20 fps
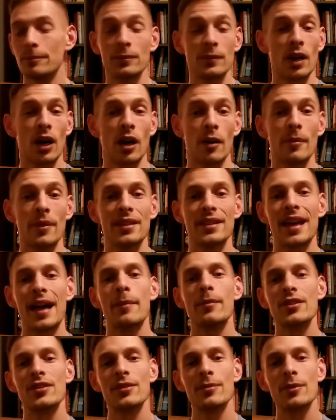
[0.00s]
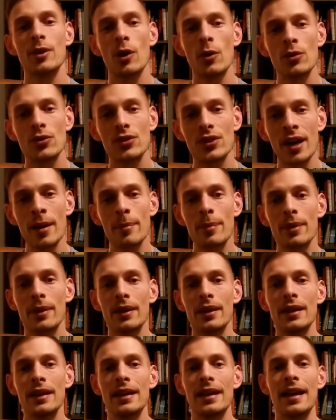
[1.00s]
Our metabolism goes up,
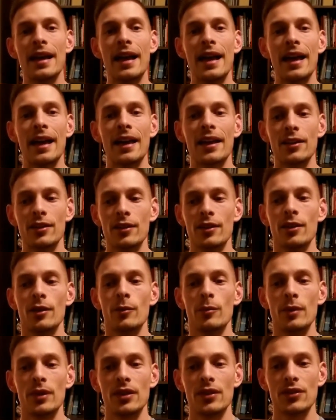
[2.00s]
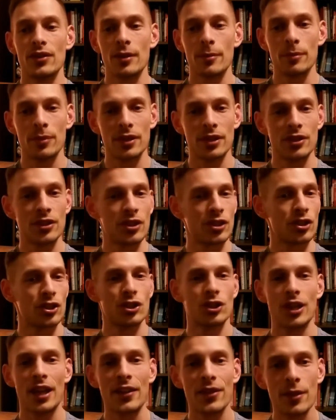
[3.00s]
and we simply just
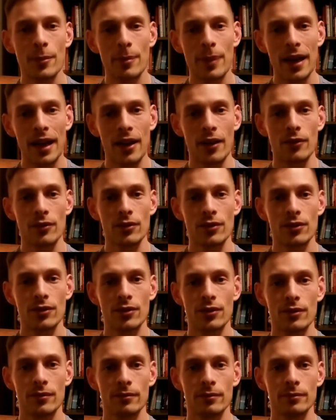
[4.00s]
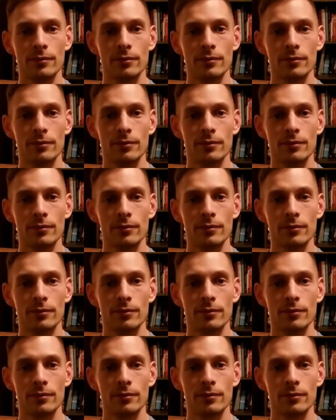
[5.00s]
shed the pounds.